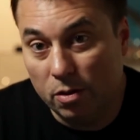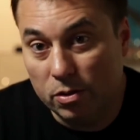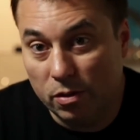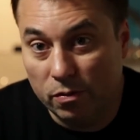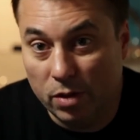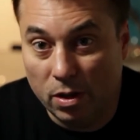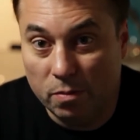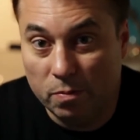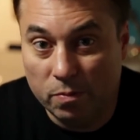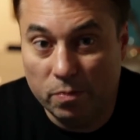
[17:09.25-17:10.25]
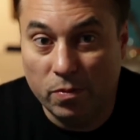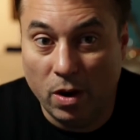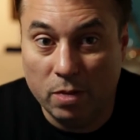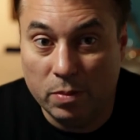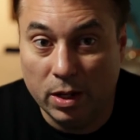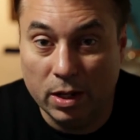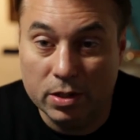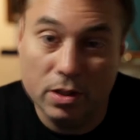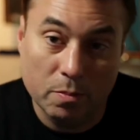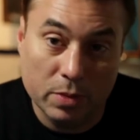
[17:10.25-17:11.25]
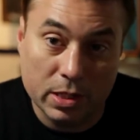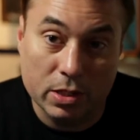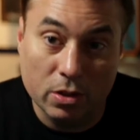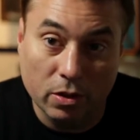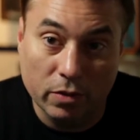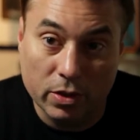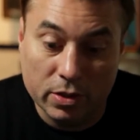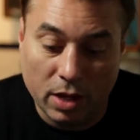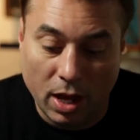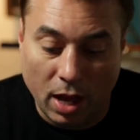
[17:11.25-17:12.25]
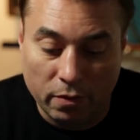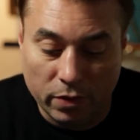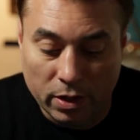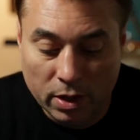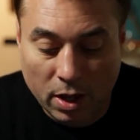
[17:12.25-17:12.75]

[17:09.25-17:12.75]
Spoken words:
sort of the very beginnings of the Persistent Universe Alpha.